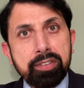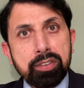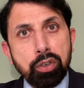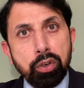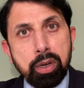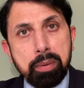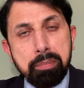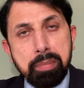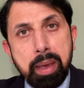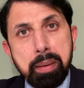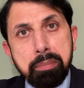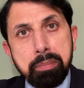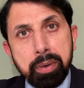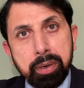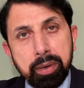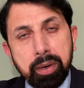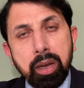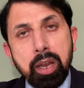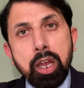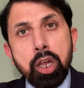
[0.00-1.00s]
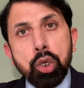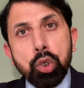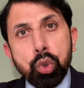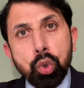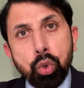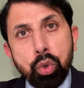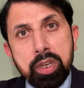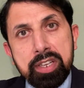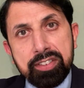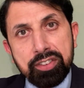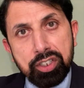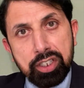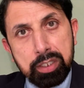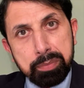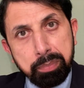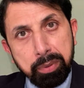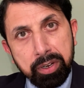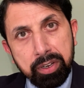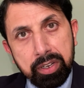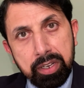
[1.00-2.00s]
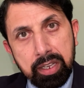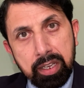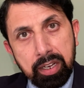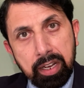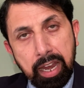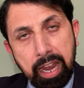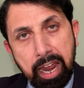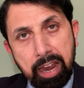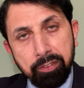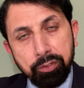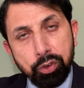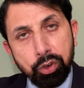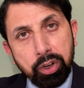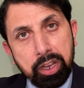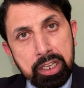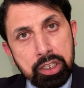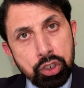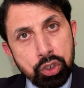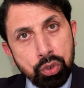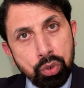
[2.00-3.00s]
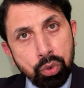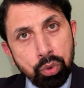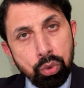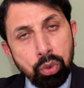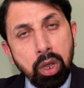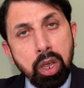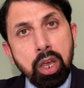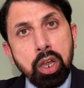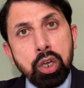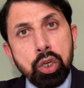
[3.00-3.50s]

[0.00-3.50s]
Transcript: So remember, 2 inches per year after age 2,